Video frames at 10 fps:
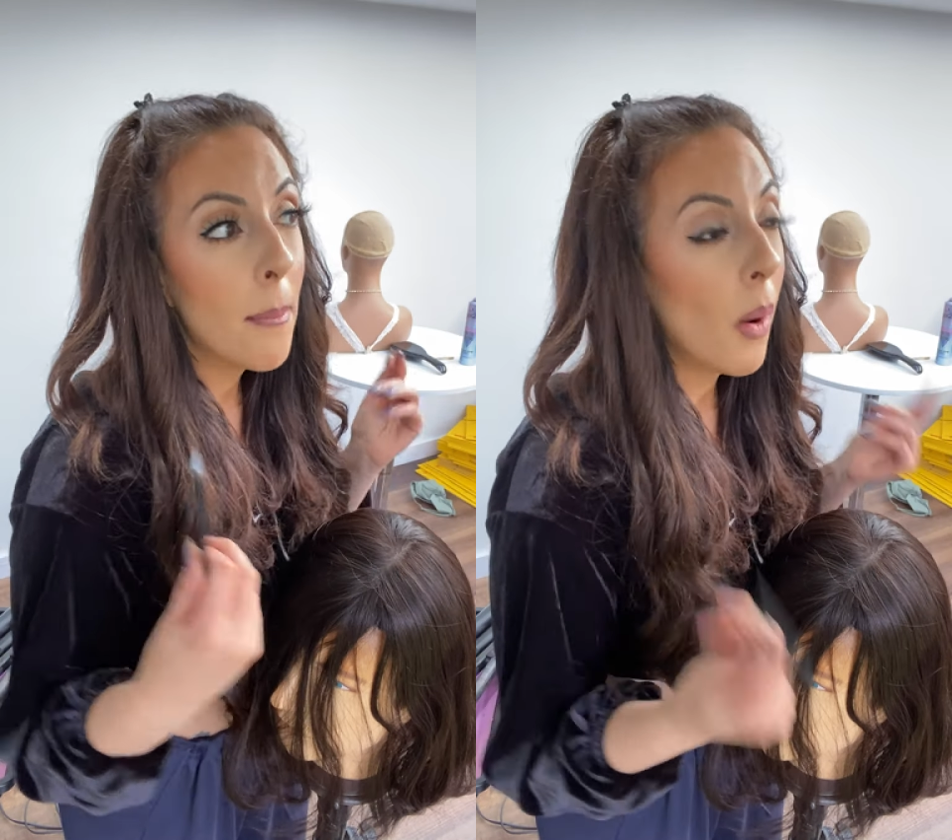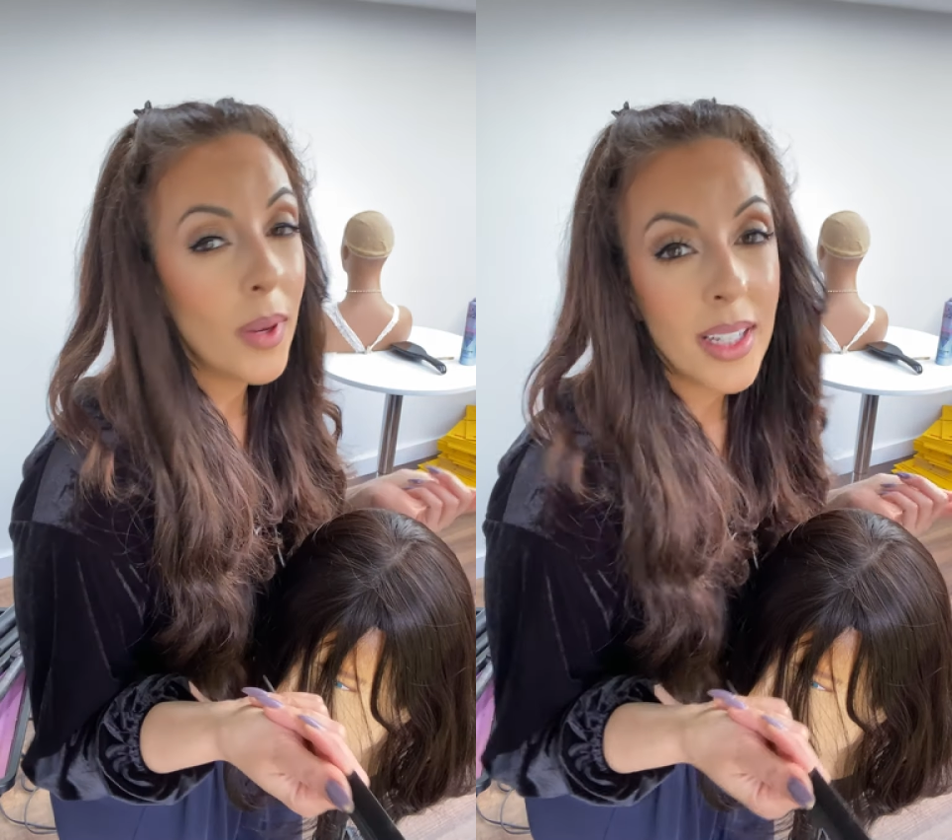
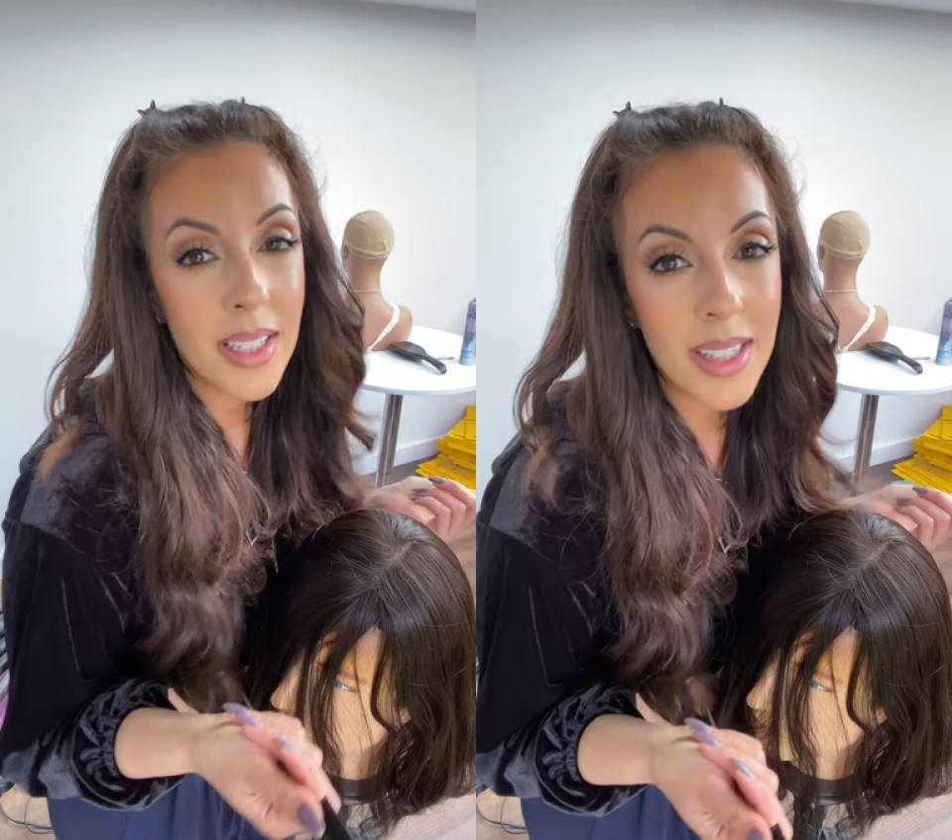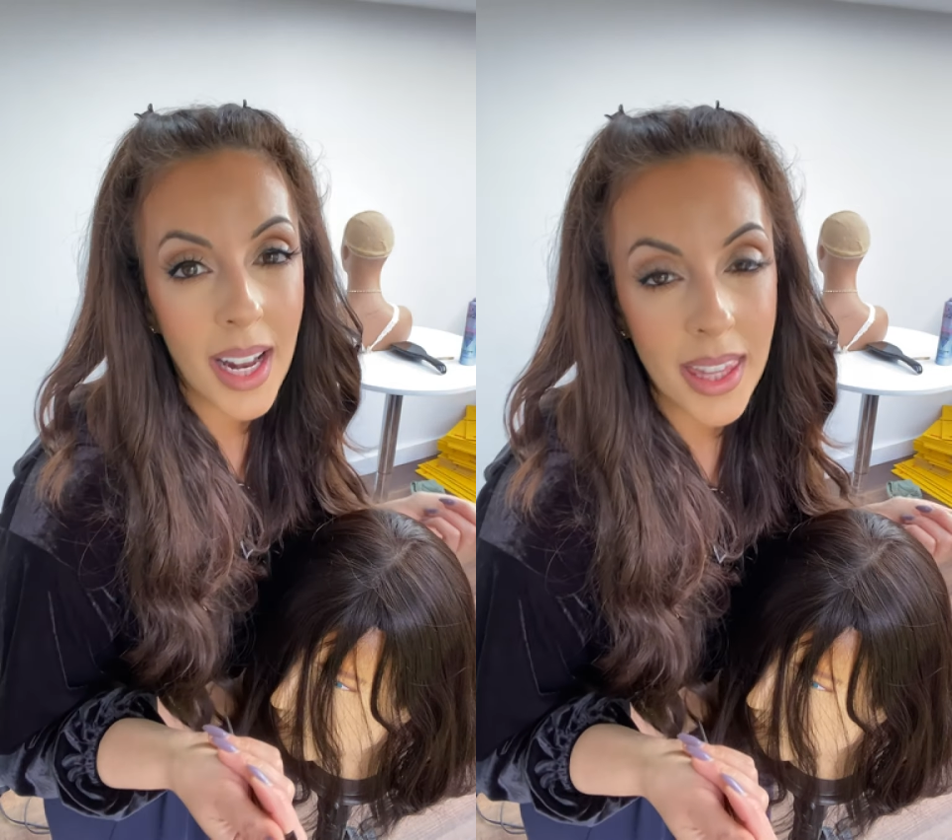But we
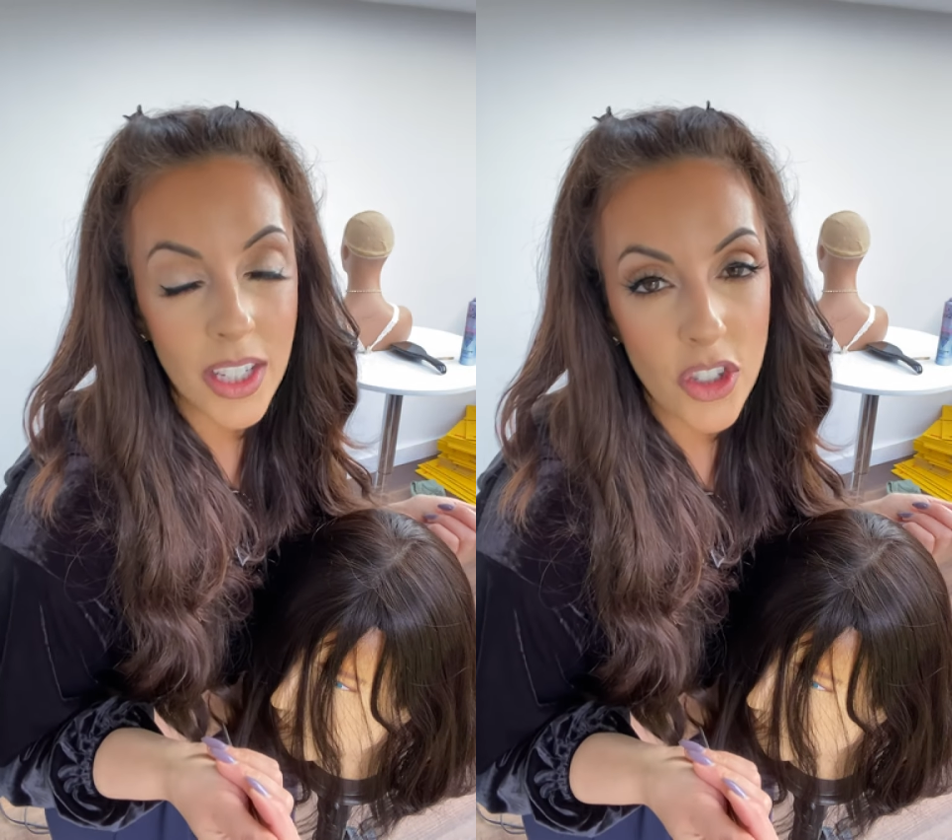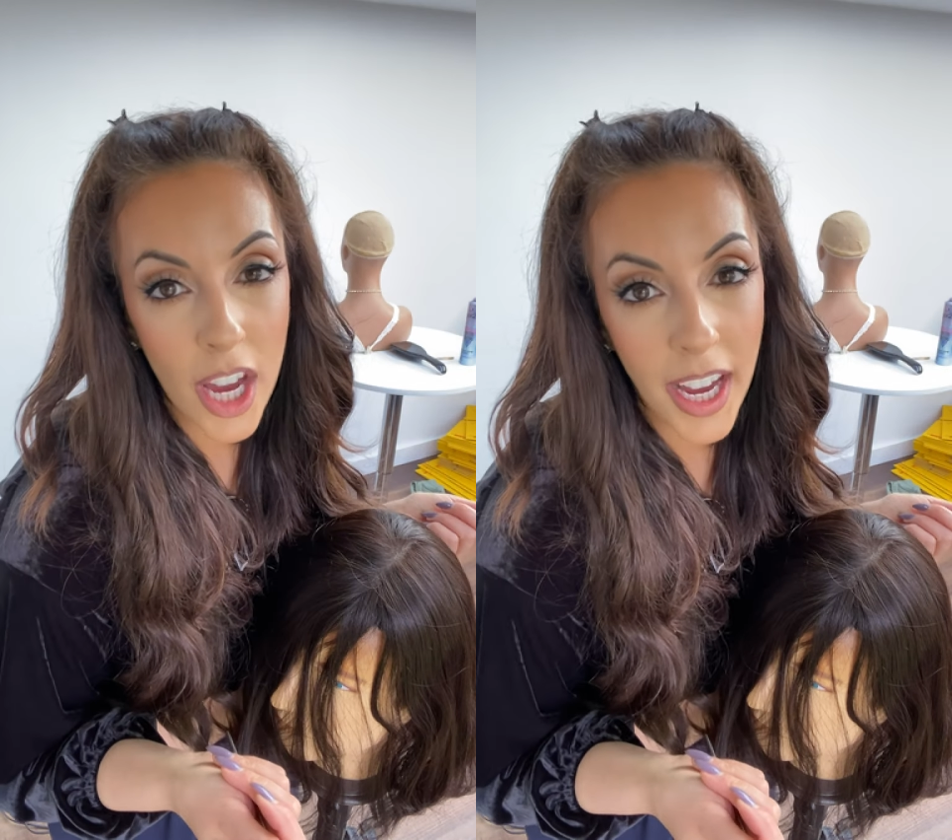understand
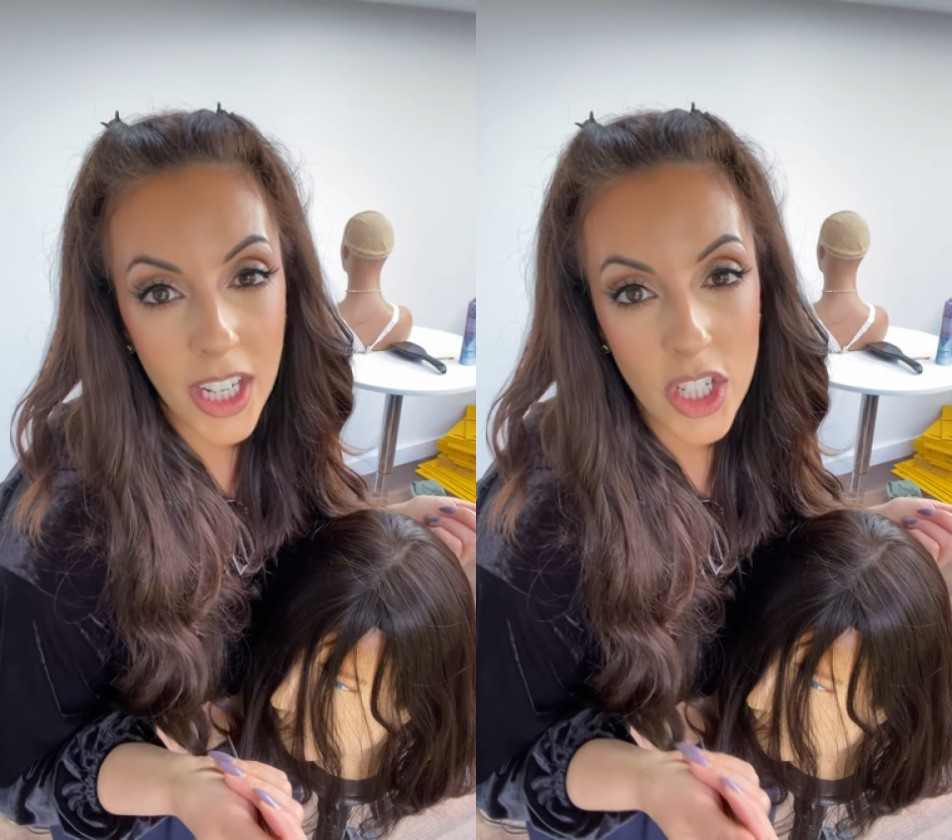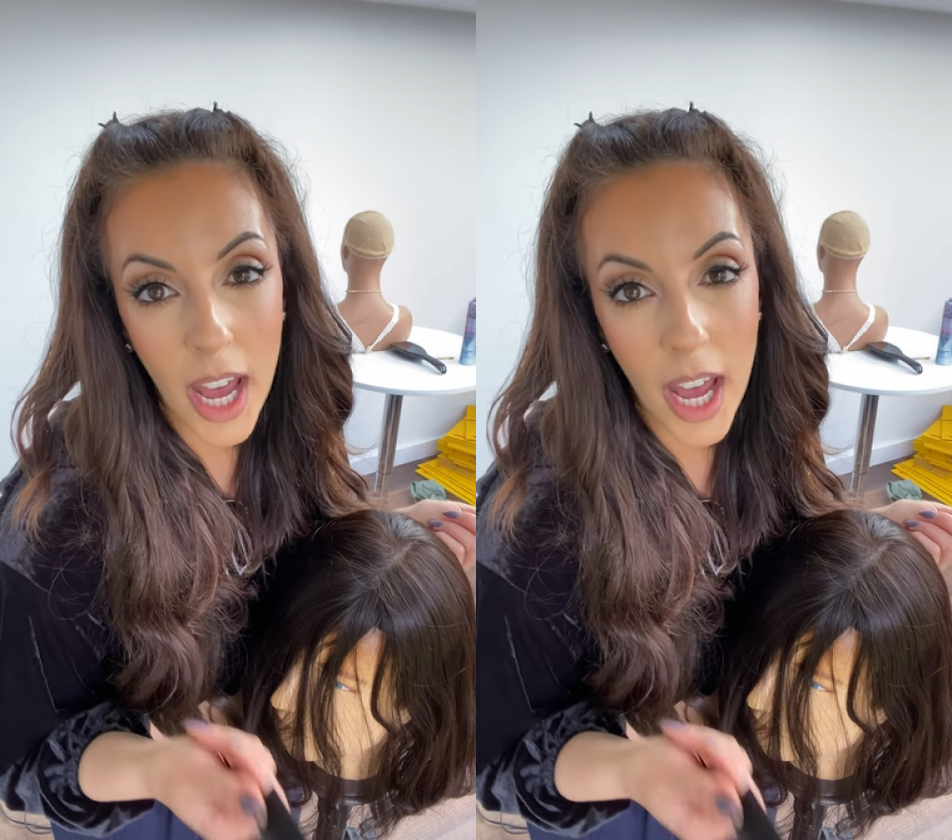things change